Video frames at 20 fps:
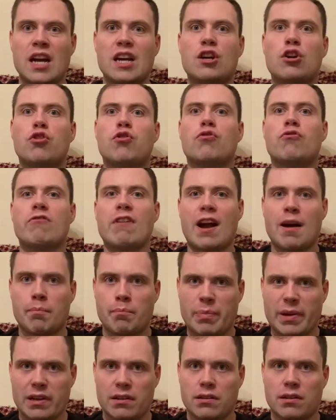
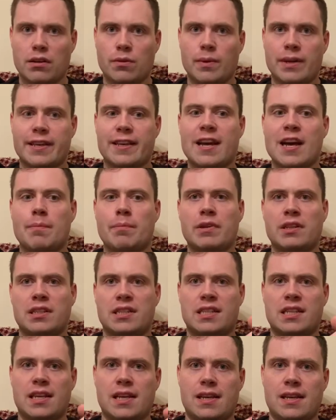Crap with a capital
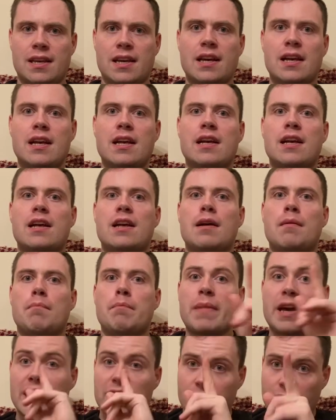C.
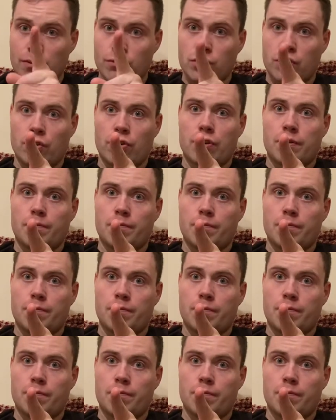Main event was good.